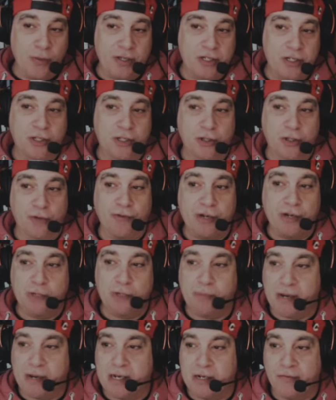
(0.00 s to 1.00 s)
is the
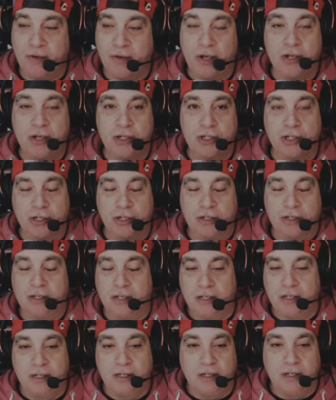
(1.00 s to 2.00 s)
3-speed version
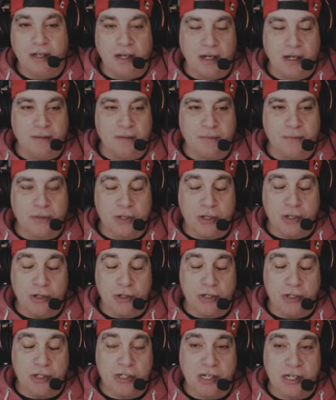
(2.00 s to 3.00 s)
that you
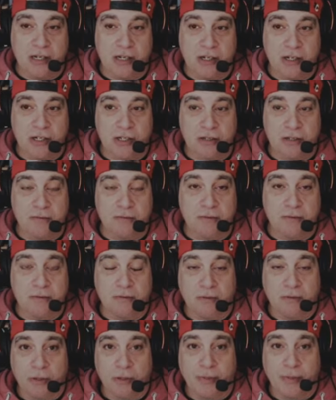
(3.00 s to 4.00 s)
can see just
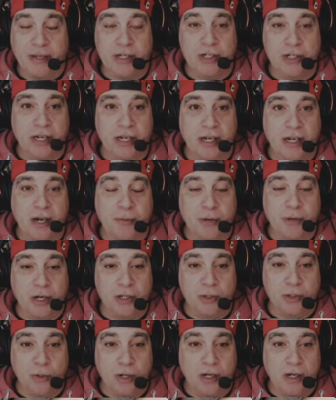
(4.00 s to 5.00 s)
on the picture here, I'm going to
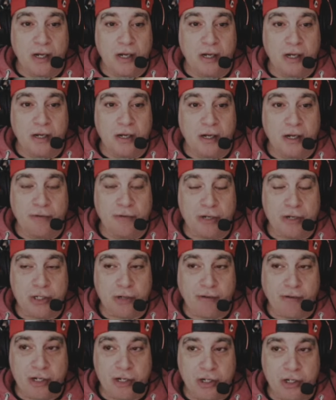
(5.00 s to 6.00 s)
do a
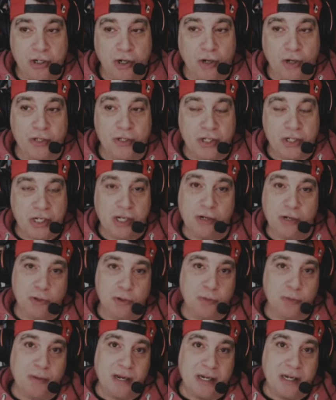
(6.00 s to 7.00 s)
restoration on the single
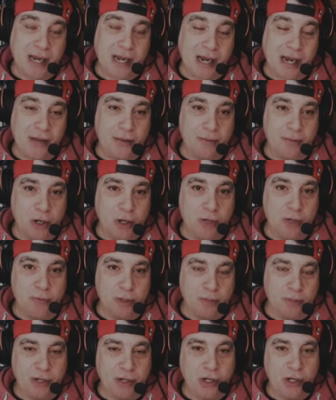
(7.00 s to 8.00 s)
speed at the
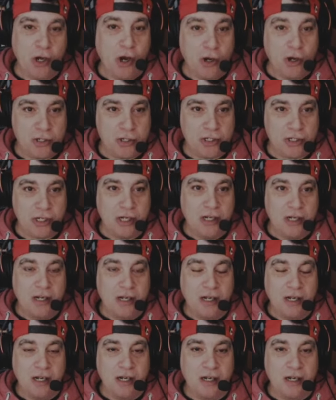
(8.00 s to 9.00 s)
moment because
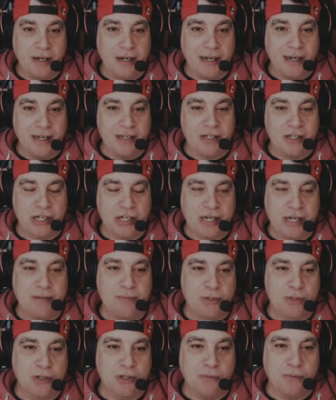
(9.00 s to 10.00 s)
it
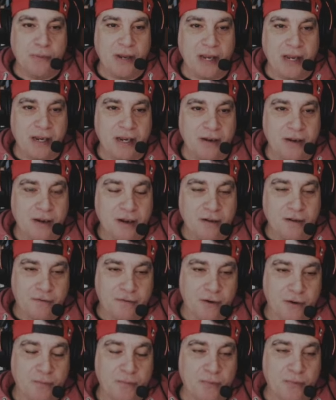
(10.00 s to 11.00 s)
seems to be,
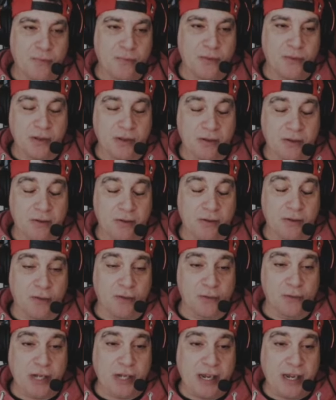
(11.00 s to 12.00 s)
from the
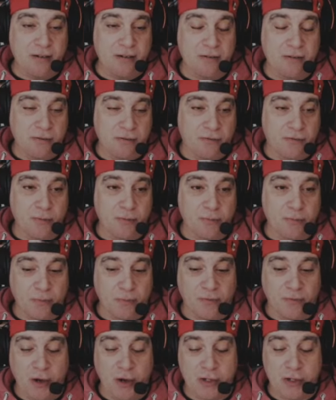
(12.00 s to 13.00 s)
offset and from
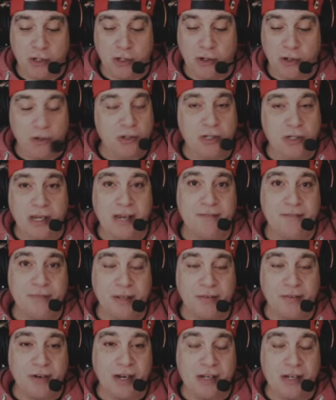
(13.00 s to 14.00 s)
first looks,
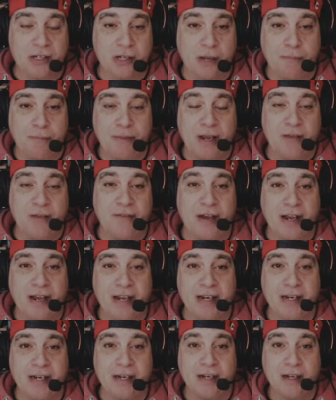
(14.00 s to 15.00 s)
nevertheless, a bit of
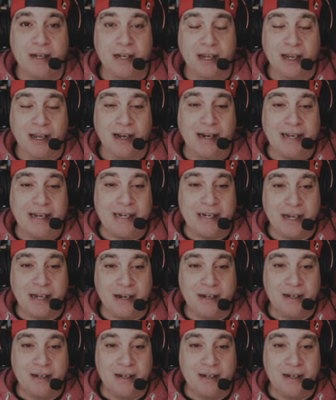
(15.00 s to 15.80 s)
a cleaner